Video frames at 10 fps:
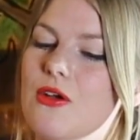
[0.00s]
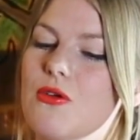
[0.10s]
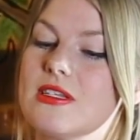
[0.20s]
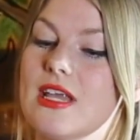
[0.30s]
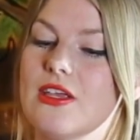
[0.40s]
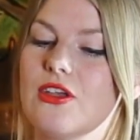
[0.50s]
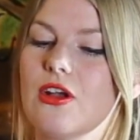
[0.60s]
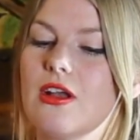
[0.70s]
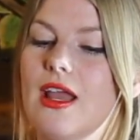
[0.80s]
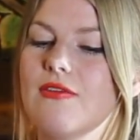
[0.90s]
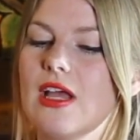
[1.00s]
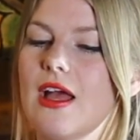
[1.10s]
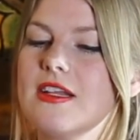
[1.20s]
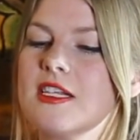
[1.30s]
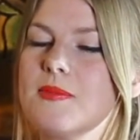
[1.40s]
So take your left
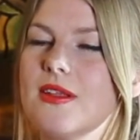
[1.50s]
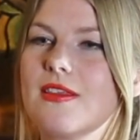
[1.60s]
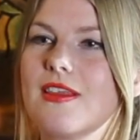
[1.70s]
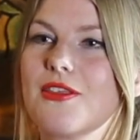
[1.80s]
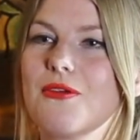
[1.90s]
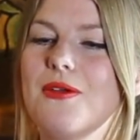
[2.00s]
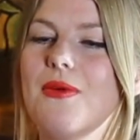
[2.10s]
hand and spin it 3